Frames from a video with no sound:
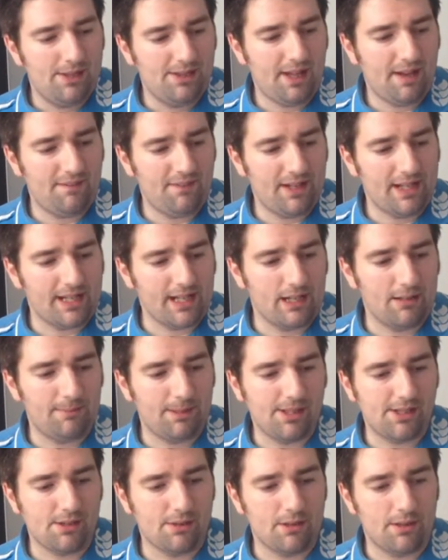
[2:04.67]
Definitely going to
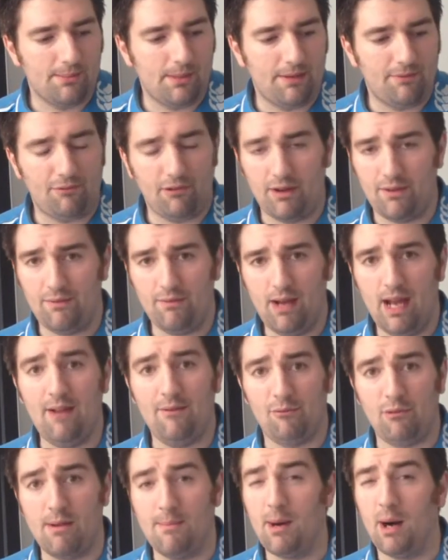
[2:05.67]
be doing them
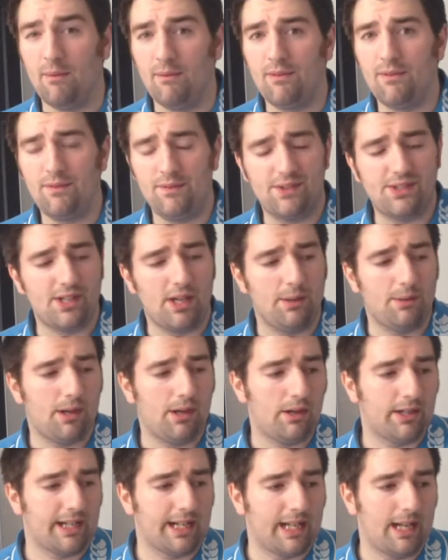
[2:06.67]
every month,
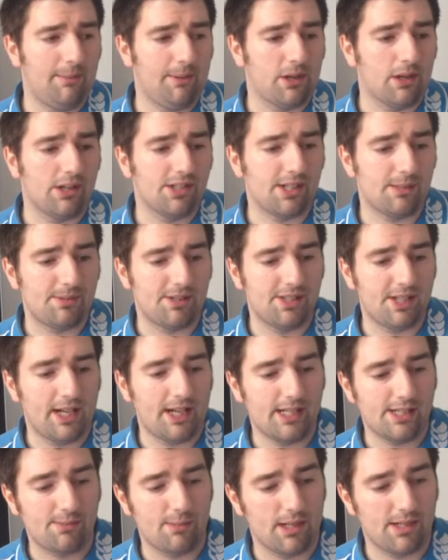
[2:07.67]
so I can keep you guys up to
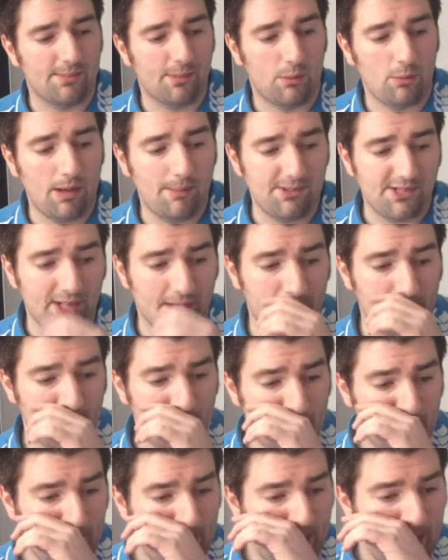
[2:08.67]
date as well as my website.
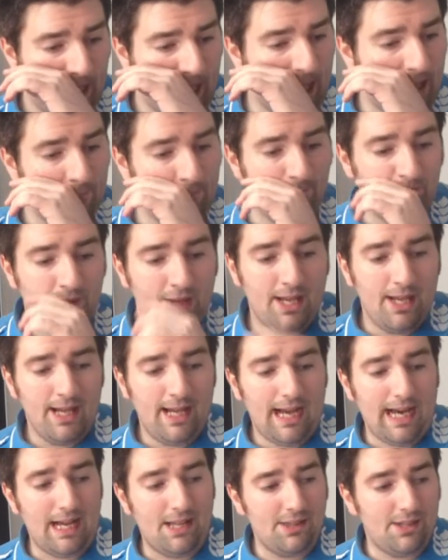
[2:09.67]

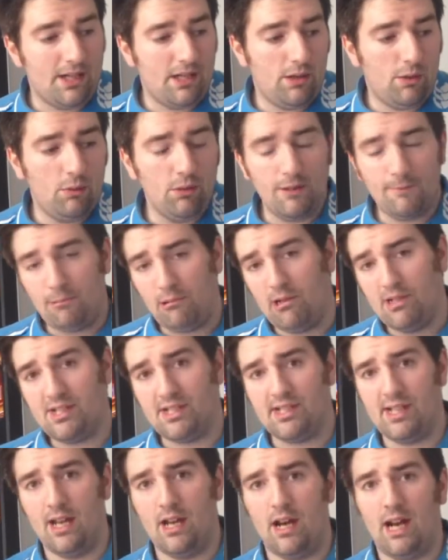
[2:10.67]
All the
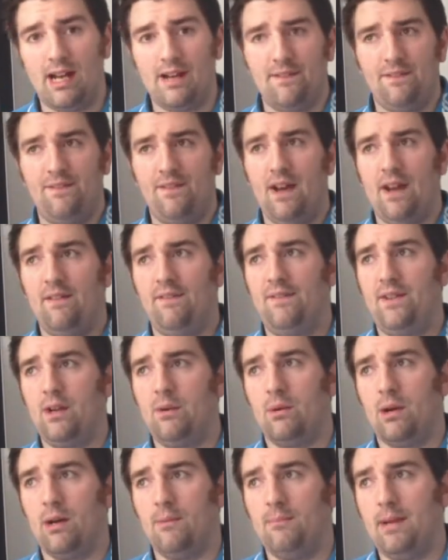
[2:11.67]
prices here, I had a fair
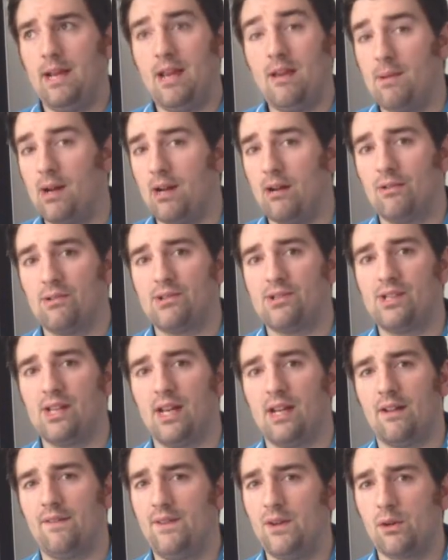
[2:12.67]
few emails
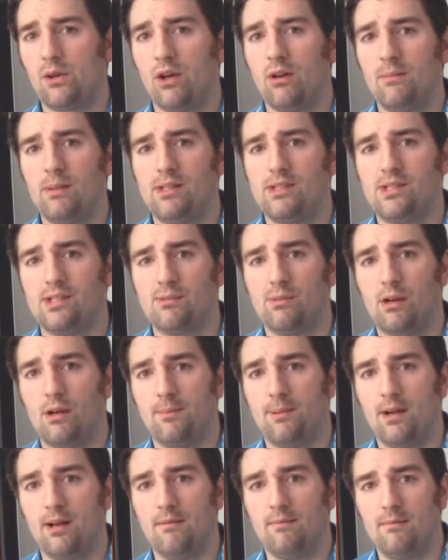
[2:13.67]
and a few comments as
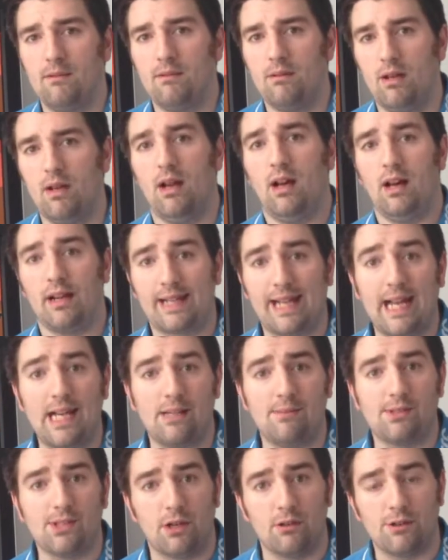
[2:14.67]
well about
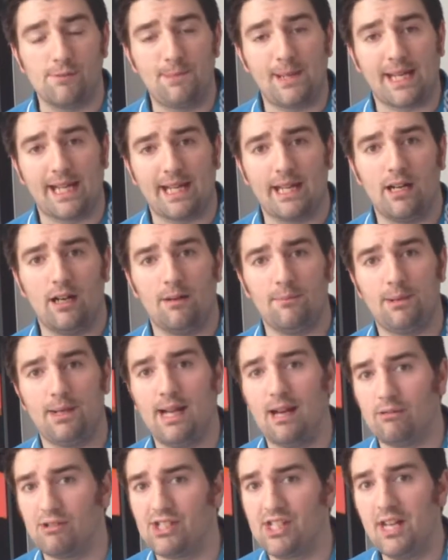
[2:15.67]
games I was picking up
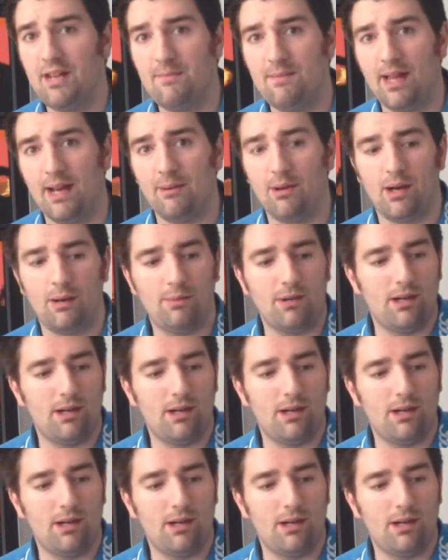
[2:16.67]
and how cheap they were.